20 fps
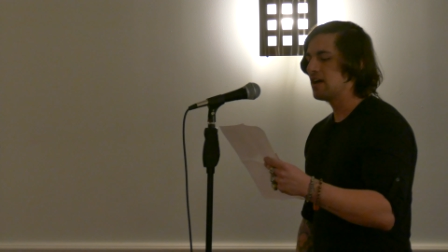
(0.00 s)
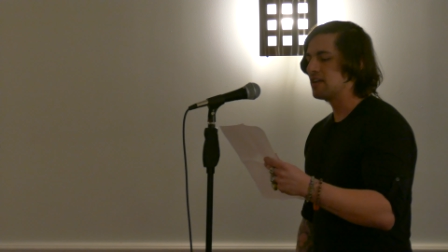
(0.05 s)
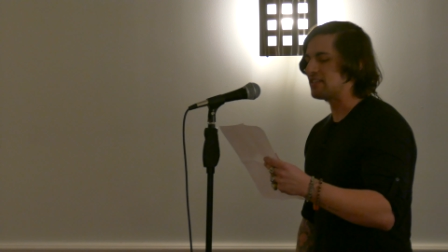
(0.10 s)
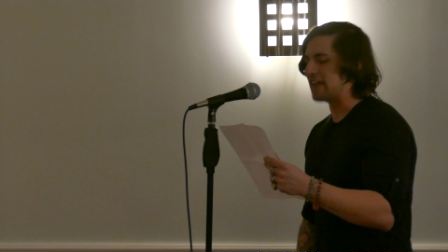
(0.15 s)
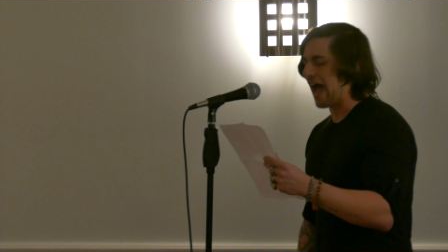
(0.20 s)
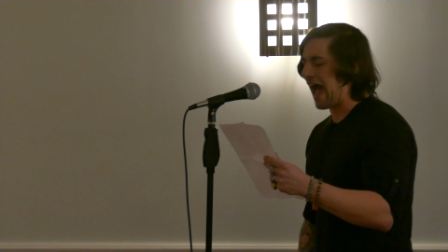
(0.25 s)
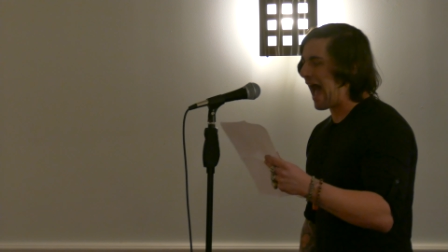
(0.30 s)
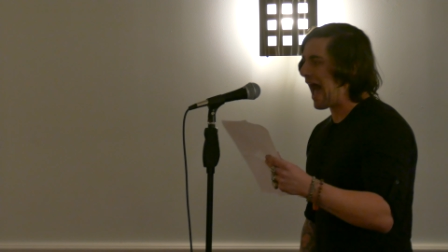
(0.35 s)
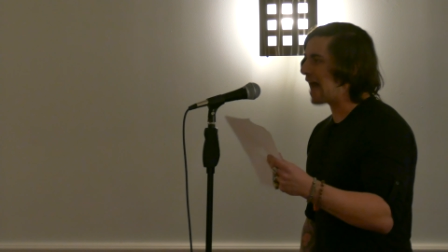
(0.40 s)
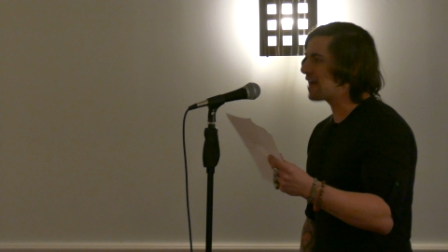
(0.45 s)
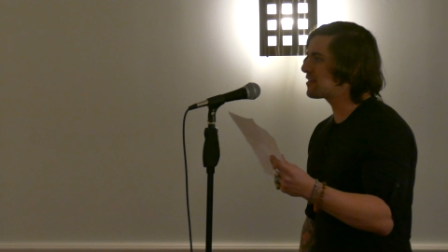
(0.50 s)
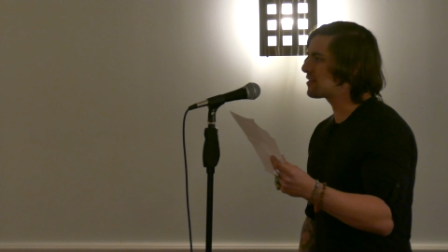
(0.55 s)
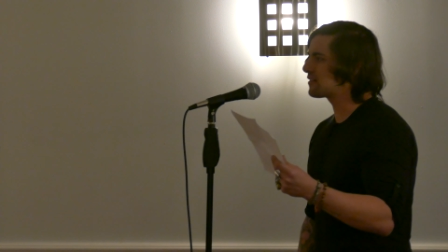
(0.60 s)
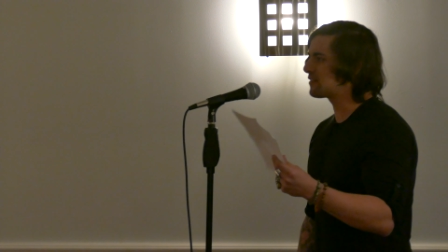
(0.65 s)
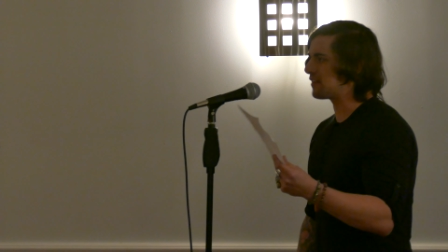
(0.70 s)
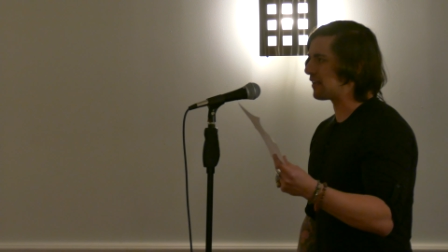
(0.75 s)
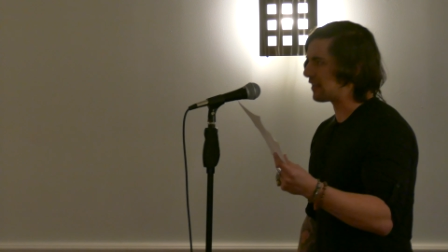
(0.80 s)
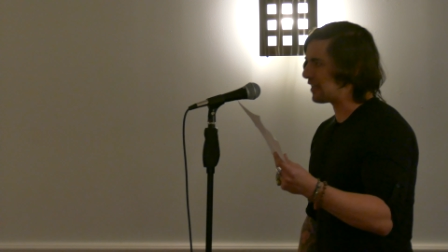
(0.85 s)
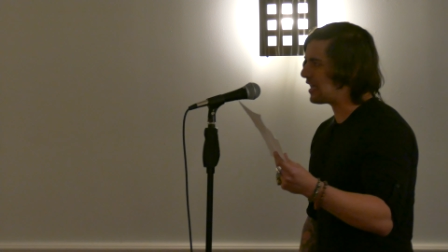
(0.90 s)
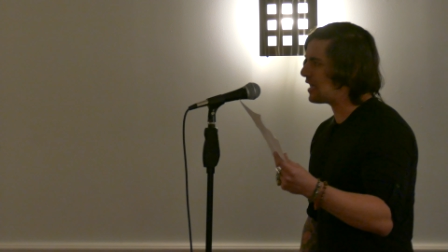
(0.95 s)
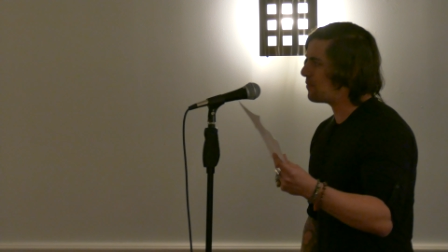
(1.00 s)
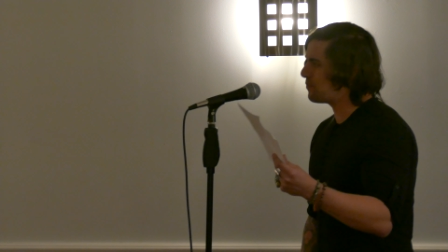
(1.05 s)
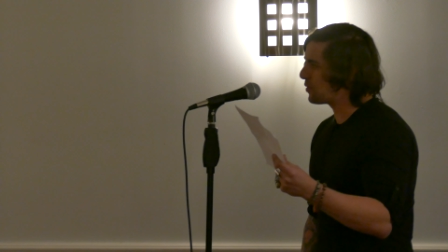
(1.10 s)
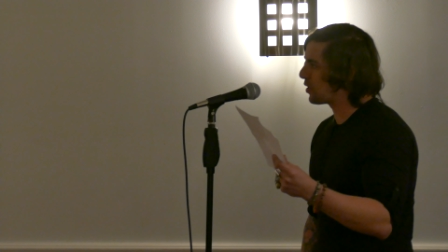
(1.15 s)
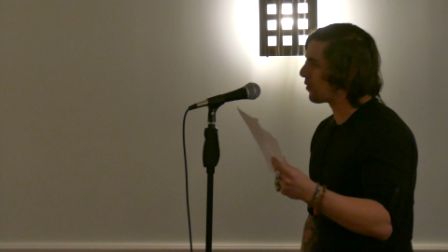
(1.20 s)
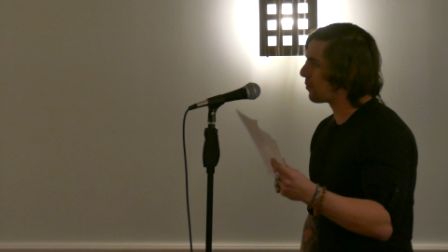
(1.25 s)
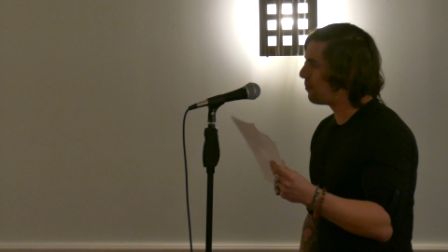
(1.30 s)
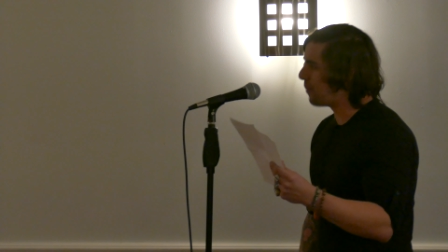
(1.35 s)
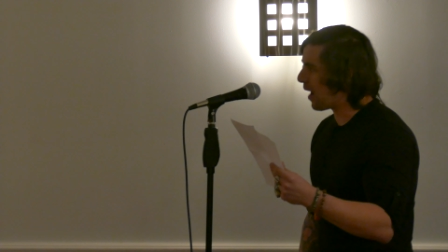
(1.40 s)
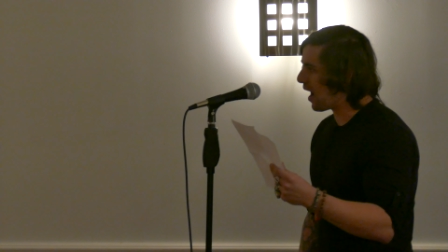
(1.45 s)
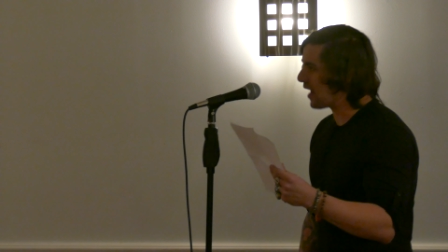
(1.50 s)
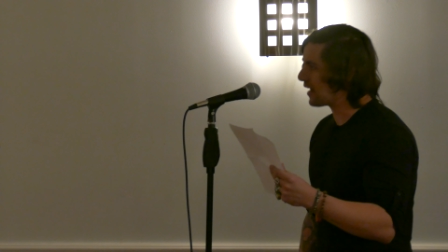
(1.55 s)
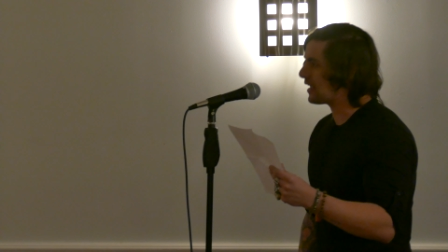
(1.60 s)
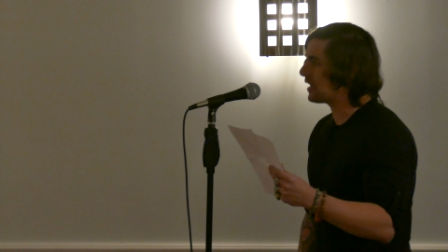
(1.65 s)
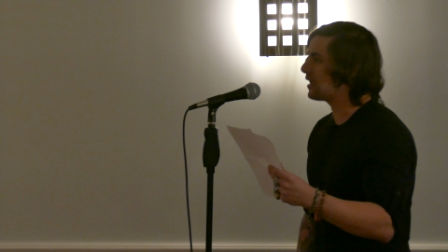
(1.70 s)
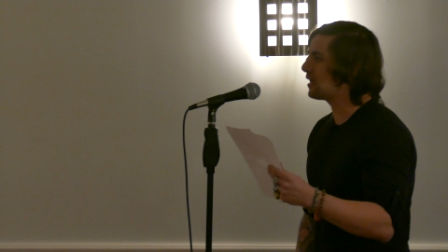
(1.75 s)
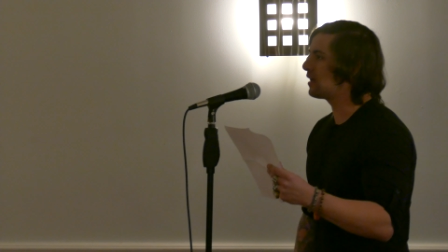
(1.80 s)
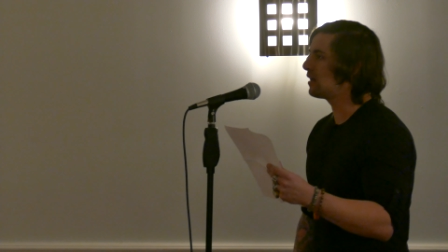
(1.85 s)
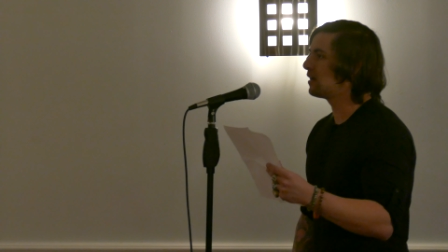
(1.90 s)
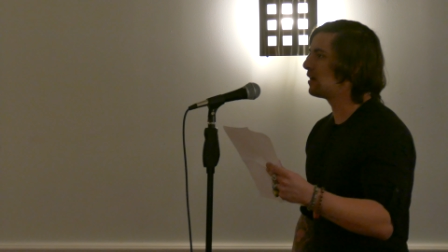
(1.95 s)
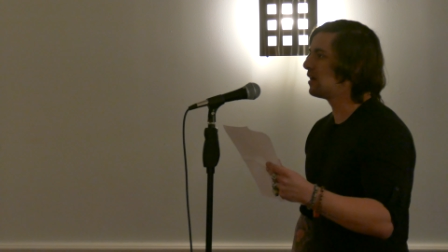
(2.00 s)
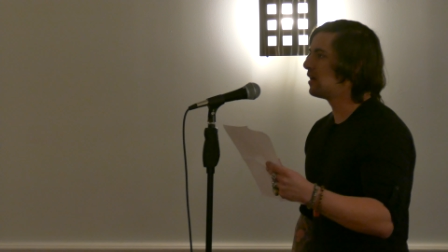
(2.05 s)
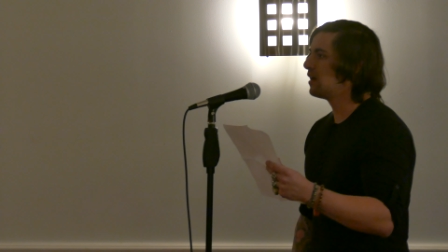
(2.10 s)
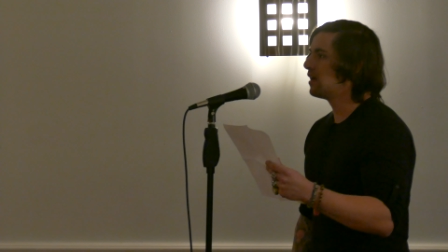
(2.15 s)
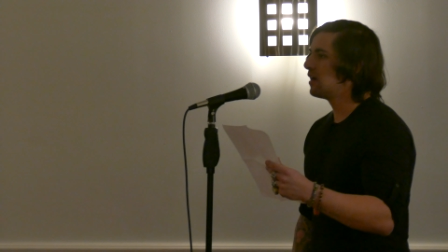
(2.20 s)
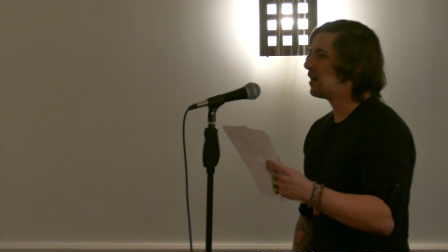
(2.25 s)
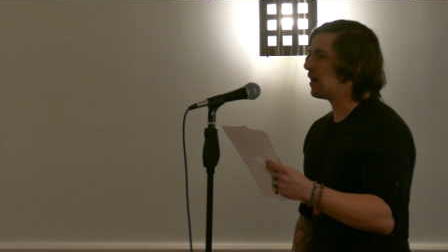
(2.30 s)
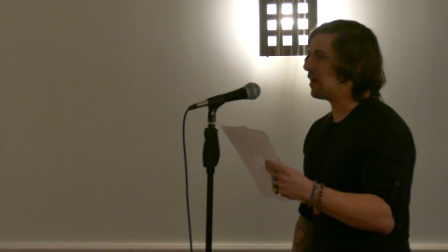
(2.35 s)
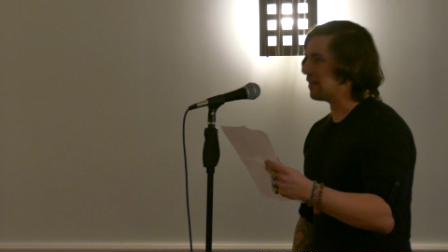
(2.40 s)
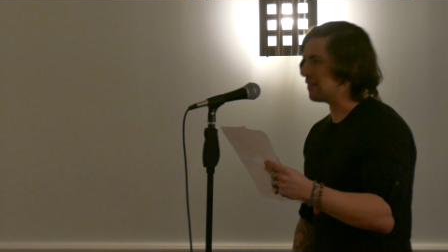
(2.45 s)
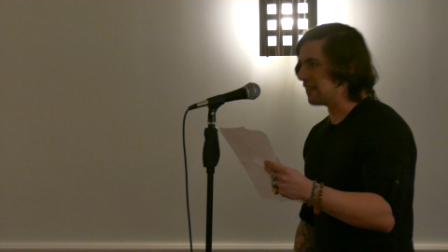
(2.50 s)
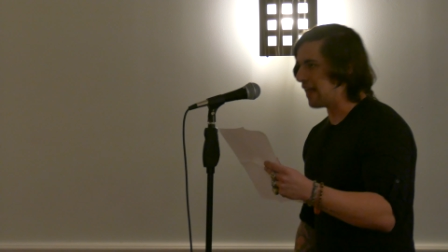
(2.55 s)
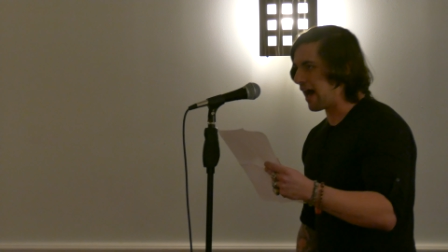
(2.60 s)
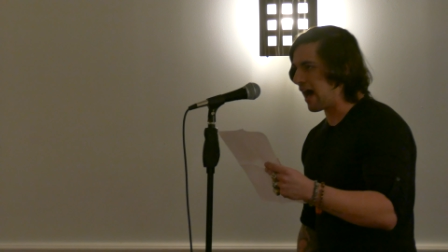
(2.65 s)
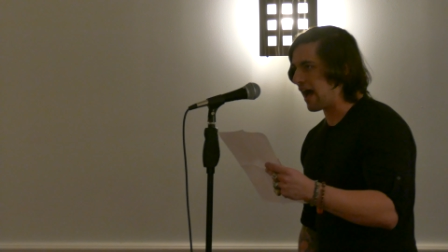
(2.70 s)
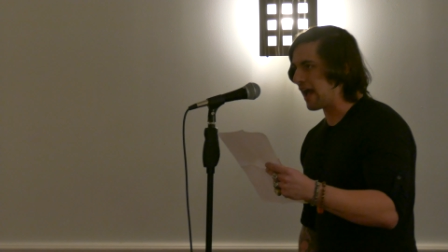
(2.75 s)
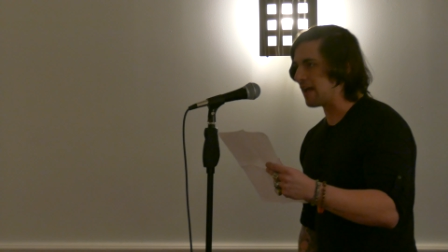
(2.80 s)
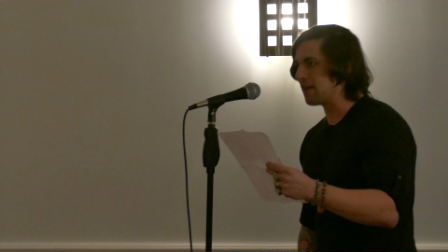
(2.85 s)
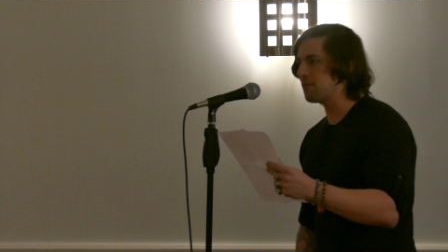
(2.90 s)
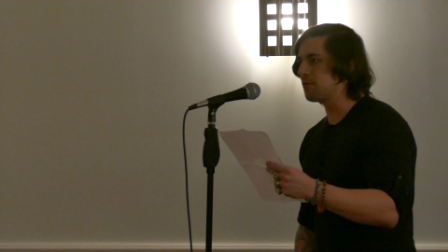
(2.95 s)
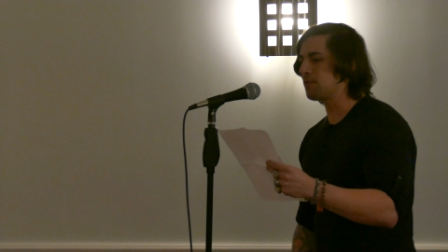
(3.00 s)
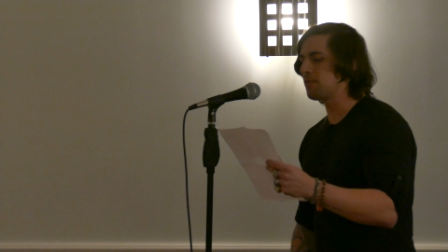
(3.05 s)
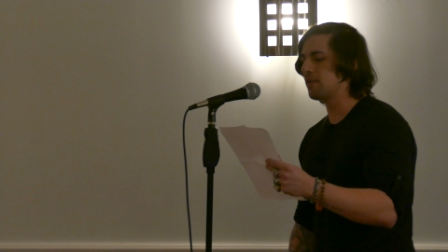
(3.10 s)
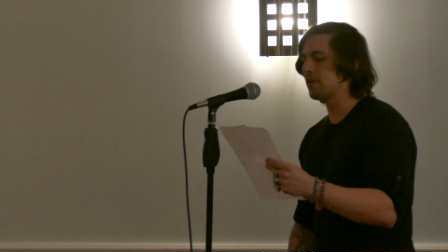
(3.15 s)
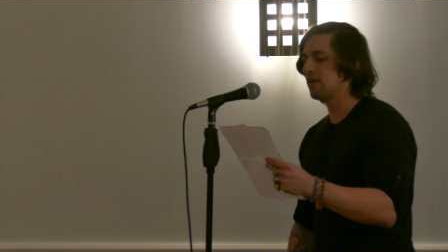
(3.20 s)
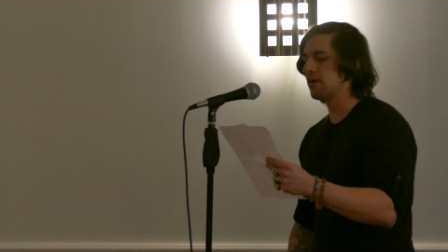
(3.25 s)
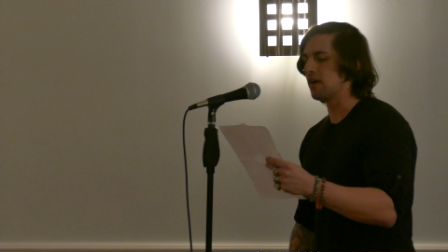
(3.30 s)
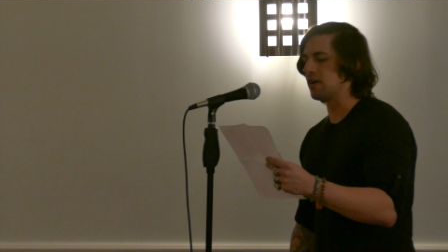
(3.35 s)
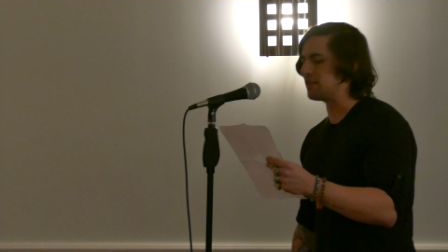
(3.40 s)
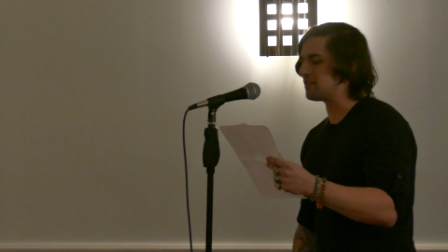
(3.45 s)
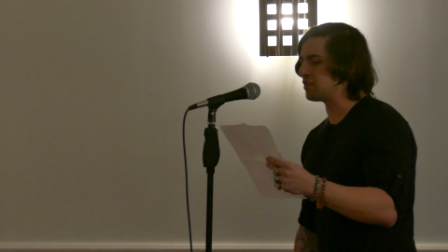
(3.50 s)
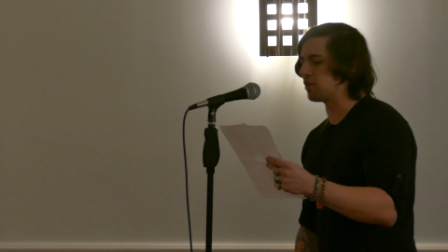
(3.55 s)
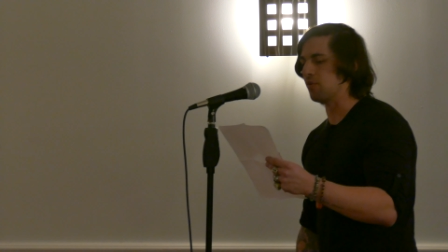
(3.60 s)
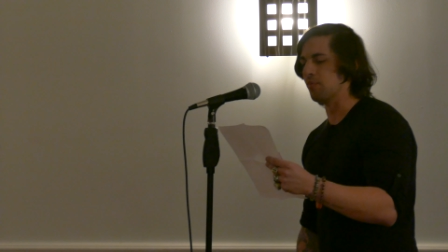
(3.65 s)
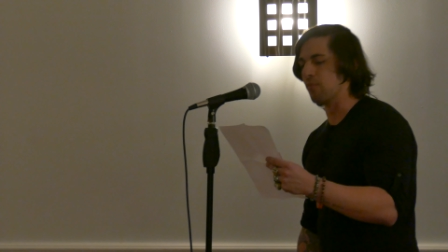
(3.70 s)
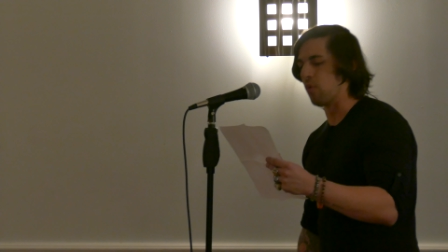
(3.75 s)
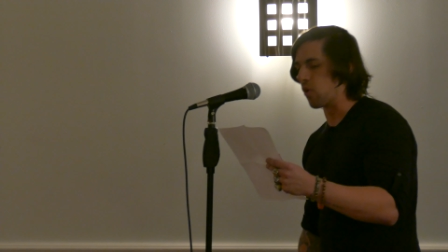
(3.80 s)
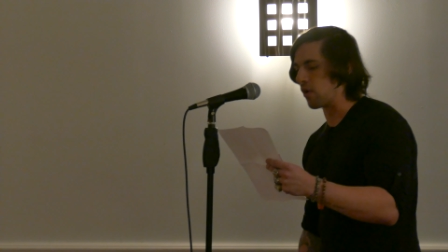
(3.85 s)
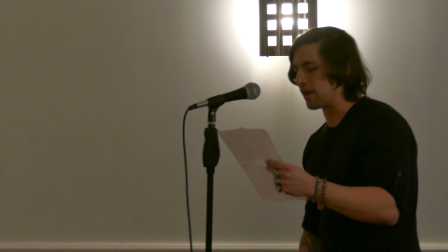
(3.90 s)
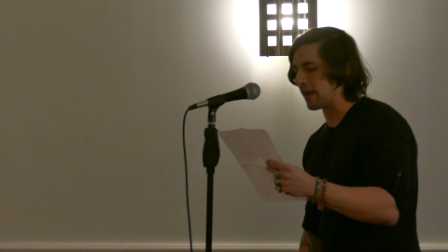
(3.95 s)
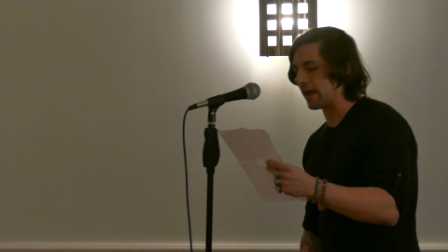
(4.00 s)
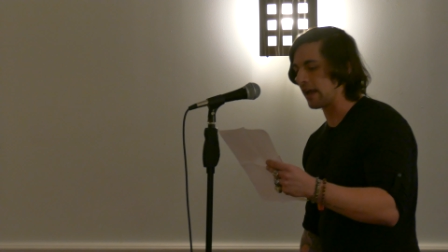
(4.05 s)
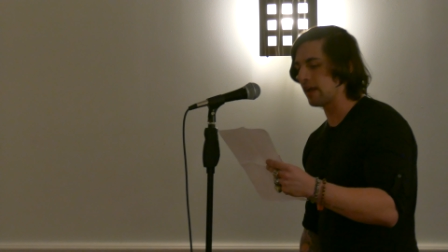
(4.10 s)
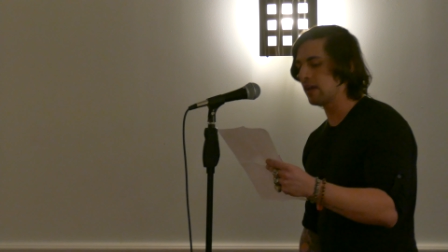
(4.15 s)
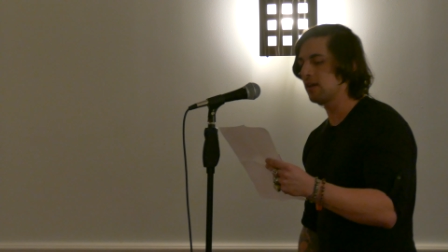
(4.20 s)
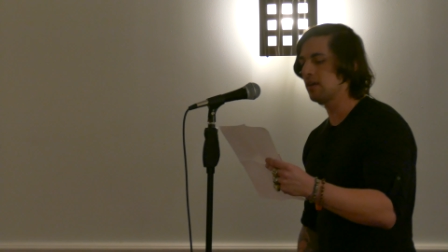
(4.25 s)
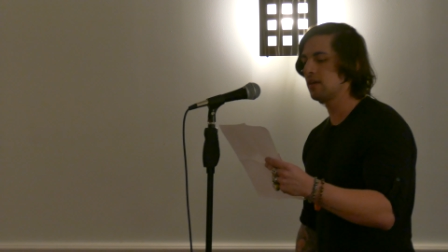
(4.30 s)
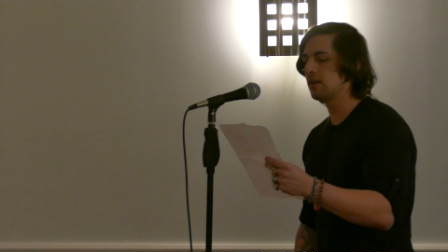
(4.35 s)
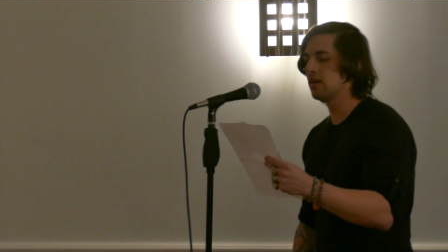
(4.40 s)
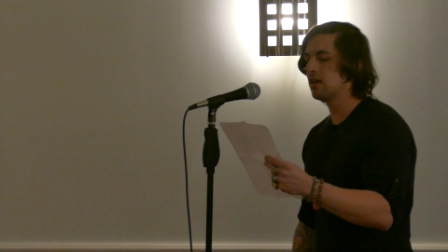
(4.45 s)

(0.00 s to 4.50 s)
to ask to keep your body alive until morning,